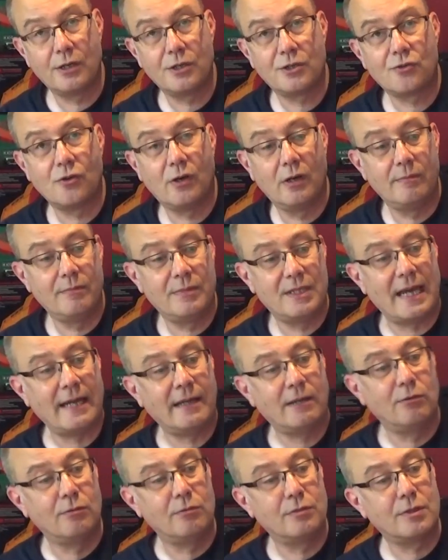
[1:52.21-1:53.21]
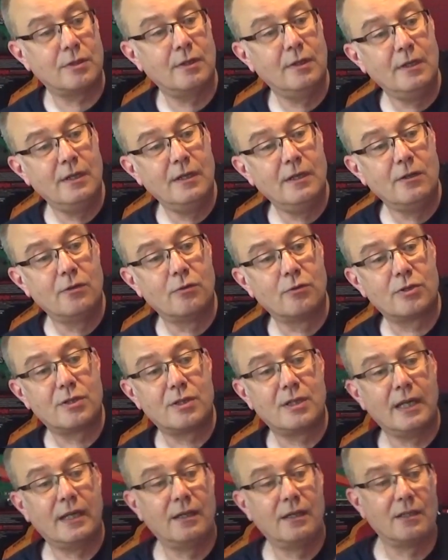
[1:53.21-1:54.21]
Stripe Decals or
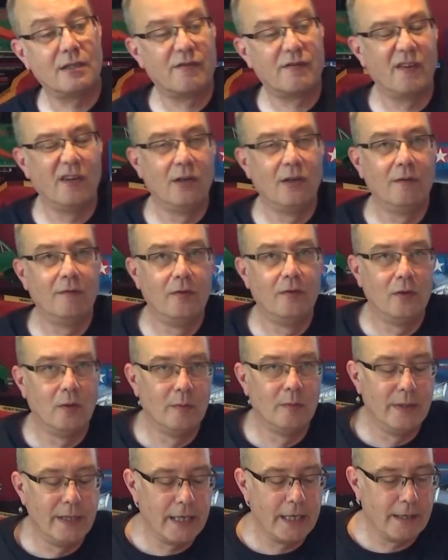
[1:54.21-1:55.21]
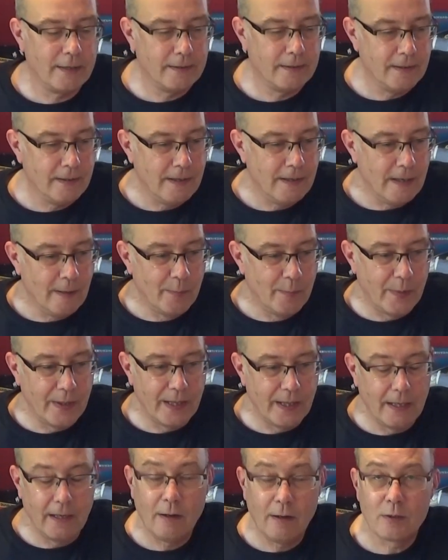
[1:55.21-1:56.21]
stickers for love nor money. But
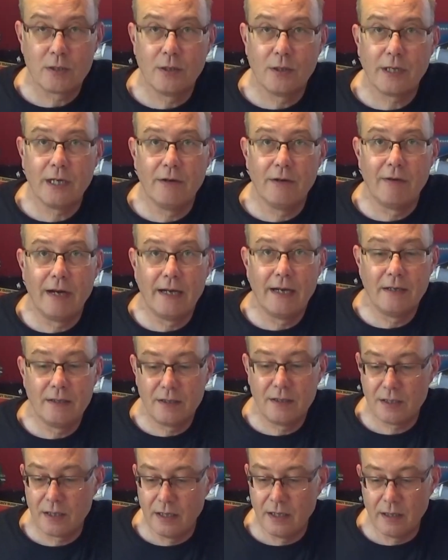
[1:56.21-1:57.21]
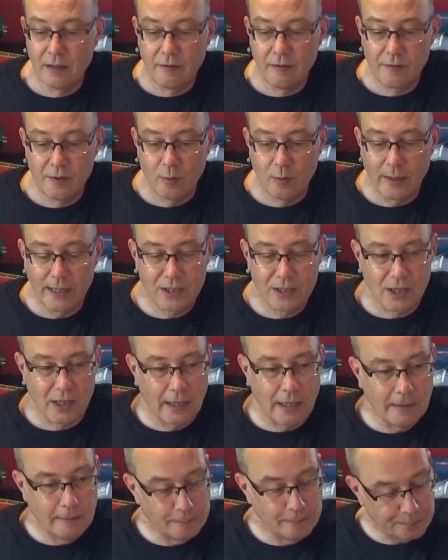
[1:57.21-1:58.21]
I was looking around a few weeks
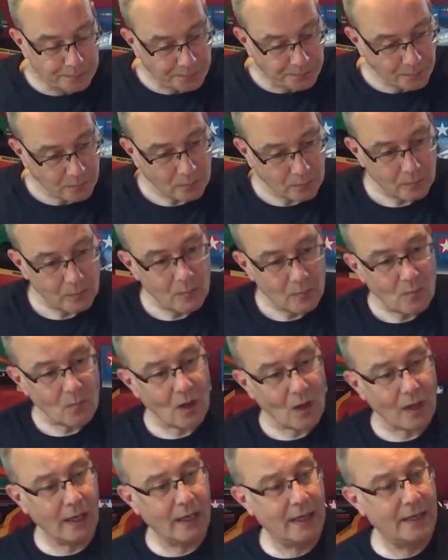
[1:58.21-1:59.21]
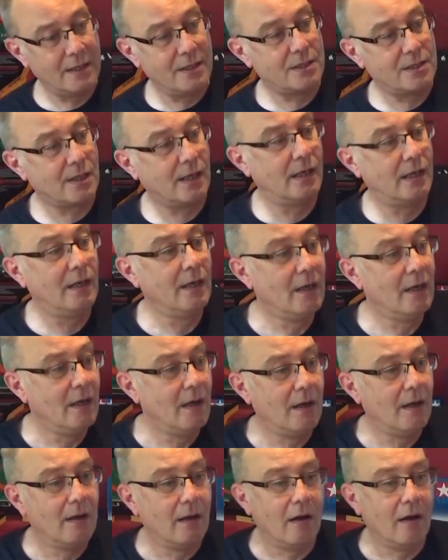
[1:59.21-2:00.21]
ago, and
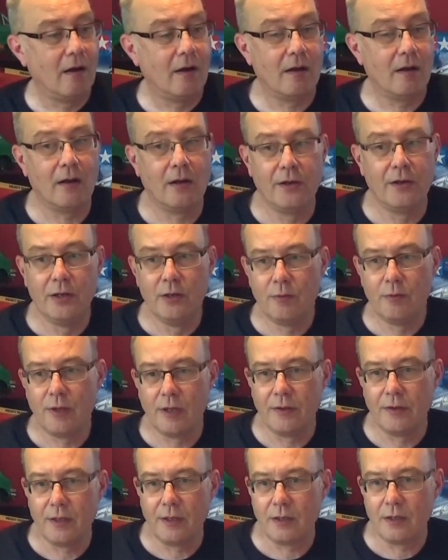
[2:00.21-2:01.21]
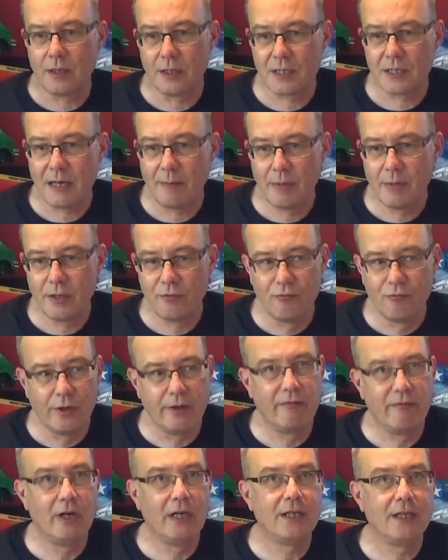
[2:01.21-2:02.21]
I knew that Tamiya had
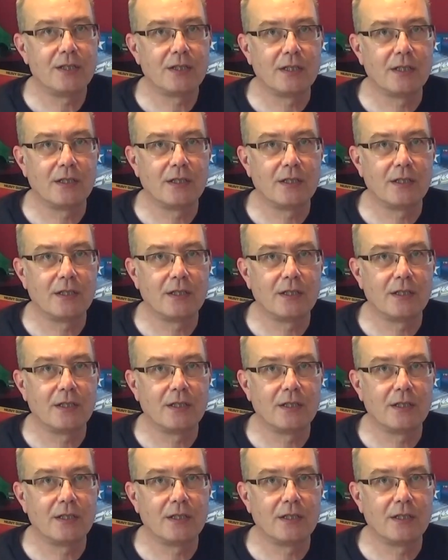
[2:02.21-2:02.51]
re-released the